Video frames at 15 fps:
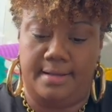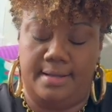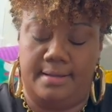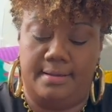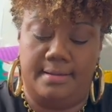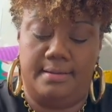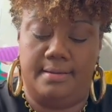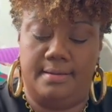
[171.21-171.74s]

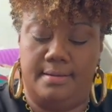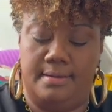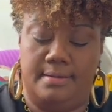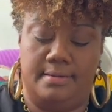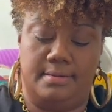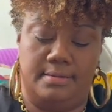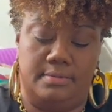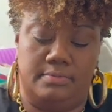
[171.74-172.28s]

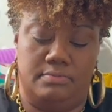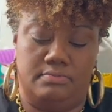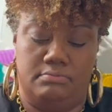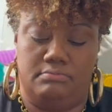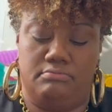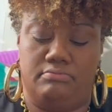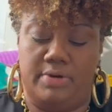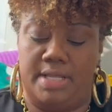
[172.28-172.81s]
I'll
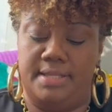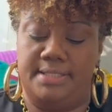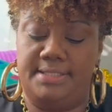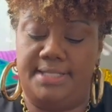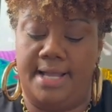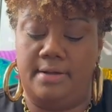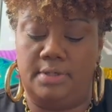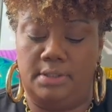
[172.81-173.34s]
bring this
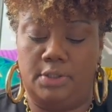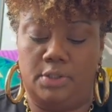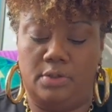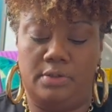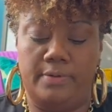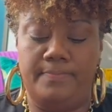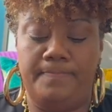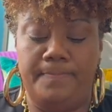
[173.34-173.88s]
down a
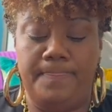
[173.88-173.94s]
little.